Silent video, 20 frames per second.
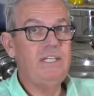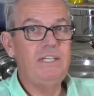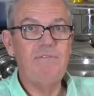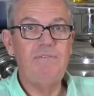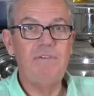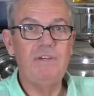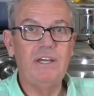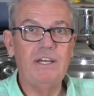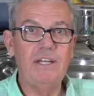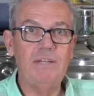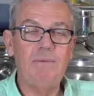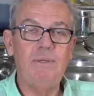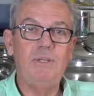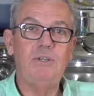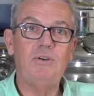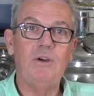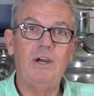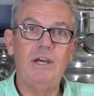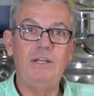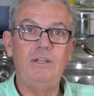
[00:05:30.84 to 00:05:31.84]
if you're going to be
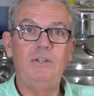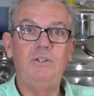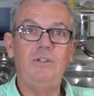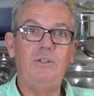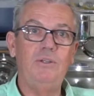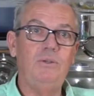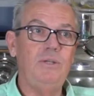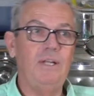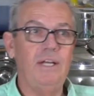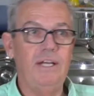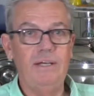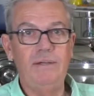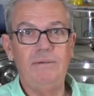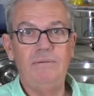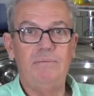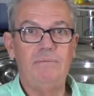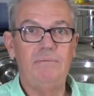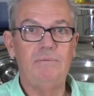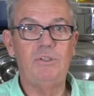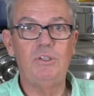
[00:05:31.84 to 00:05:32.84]
trying to
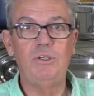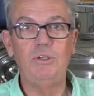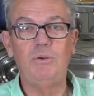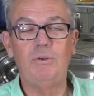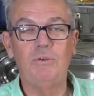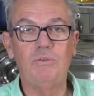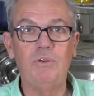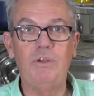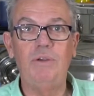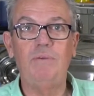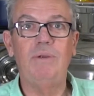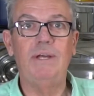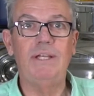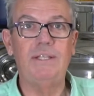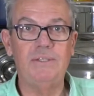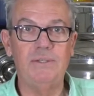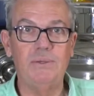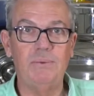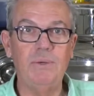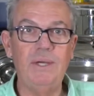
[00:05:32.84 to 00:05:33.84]
do, 2 or 3
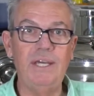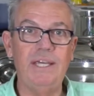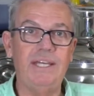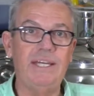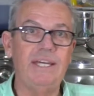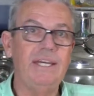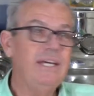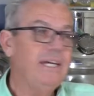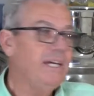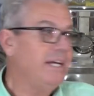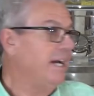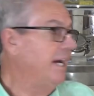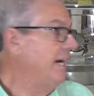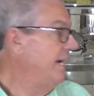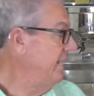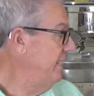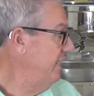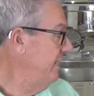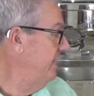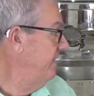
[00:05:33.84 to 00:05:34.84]
runs a week,
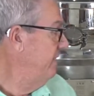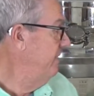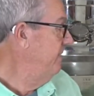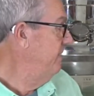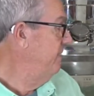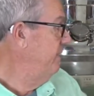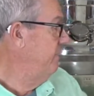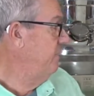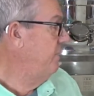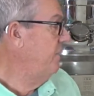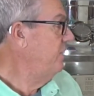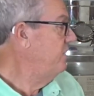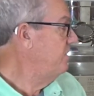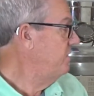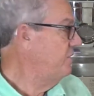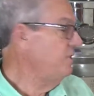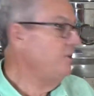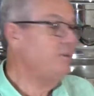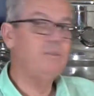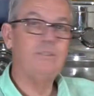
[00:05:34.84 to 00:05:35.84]
those
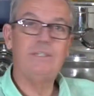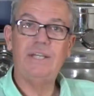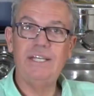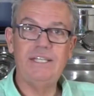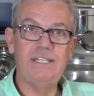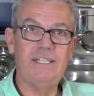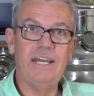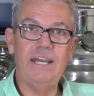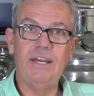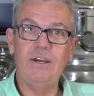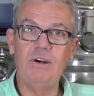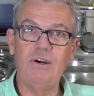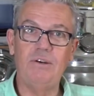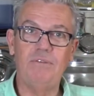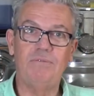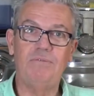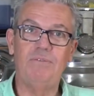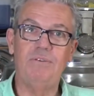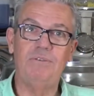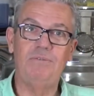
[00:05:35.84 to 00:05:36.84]
stills, they stay
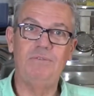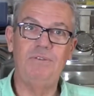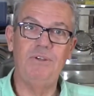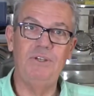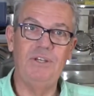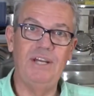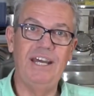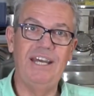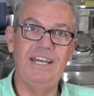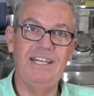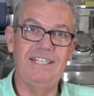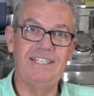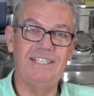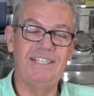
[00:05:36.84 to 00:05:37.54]
hot for a few days.